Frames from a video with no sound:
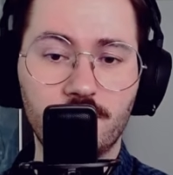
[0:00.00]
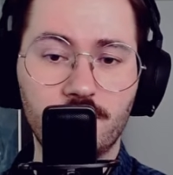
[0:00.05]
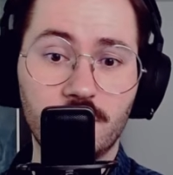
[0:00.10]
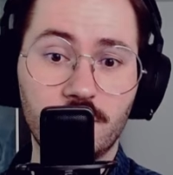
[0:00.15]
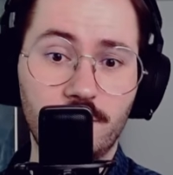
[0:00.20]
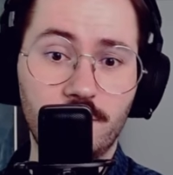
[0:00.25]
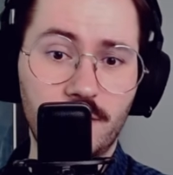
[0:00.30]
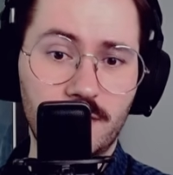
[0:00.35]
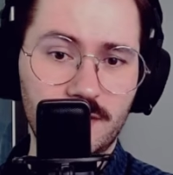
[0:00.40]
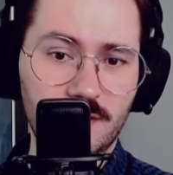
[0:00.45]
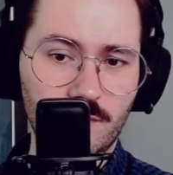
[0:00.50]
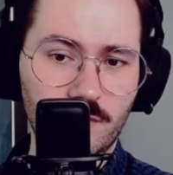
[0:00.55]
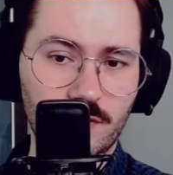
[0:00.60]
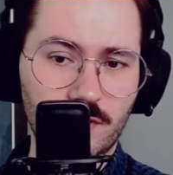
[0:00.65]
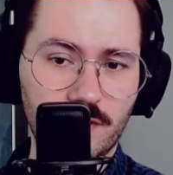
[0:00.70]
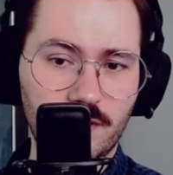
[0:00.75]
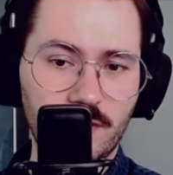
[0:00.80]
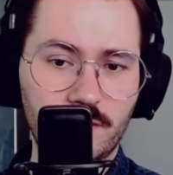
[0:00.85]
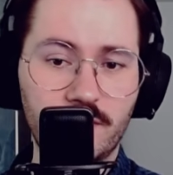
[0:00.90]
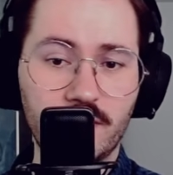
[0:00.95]
Furthermore,
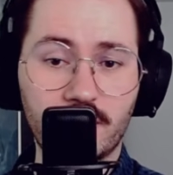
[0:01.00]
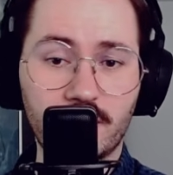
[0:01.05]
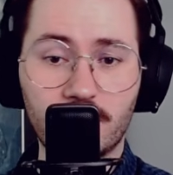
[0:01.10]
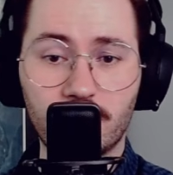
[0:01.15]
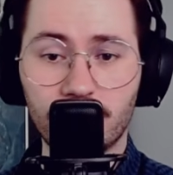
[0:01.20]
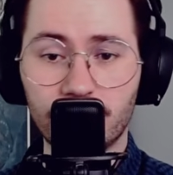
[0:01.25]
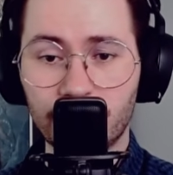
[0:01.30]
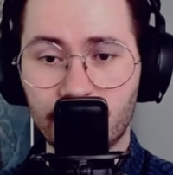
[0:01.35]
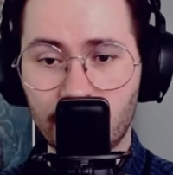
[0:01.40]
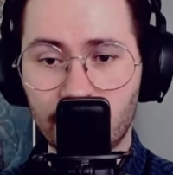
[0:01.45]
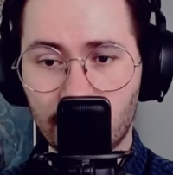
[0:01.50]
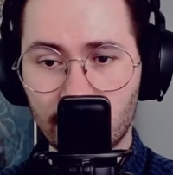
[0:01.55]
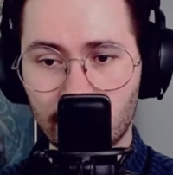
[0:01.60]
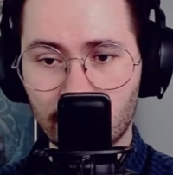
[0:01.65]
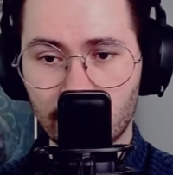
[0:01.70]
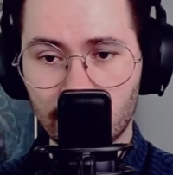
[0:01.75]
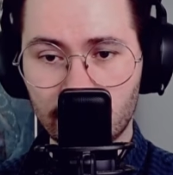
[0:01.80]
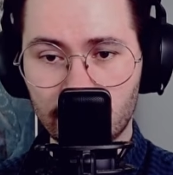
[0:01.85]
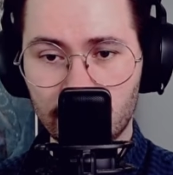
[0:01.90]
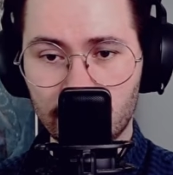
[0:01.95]
if the card
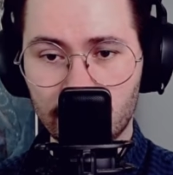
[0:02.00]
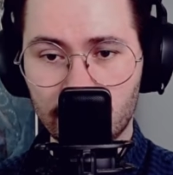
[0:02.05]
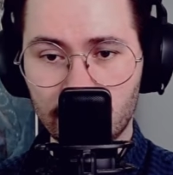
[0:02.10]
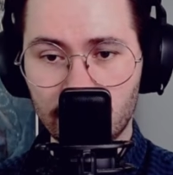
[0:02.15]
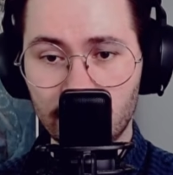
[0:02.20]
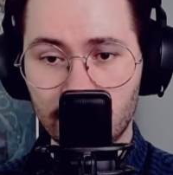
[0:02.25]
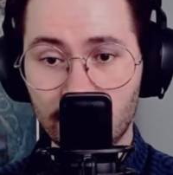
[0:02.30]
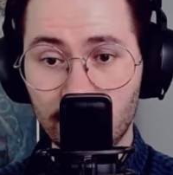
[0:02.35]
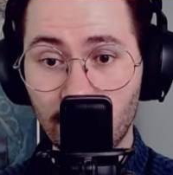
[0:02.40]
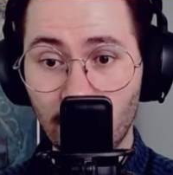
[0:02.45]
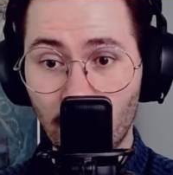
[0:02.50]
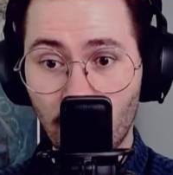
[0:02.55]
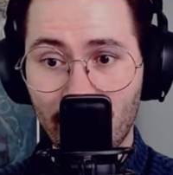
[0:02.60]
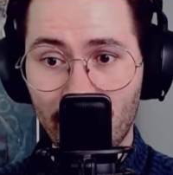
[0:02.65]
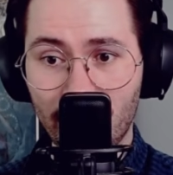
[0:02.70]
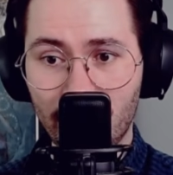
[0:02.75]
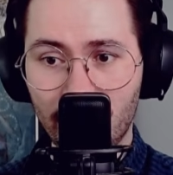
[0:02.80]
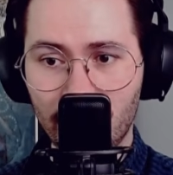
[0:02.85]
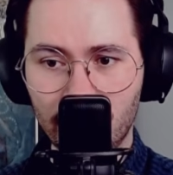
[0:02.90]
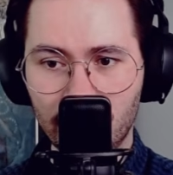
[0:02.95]
costs 0
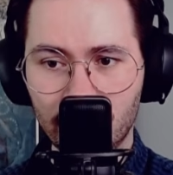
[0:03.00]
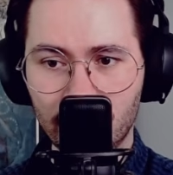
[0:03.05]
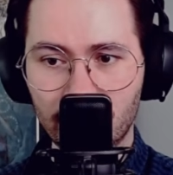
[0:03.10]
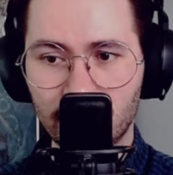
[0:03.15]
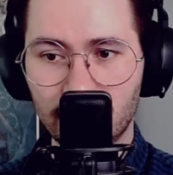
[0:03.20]
mana,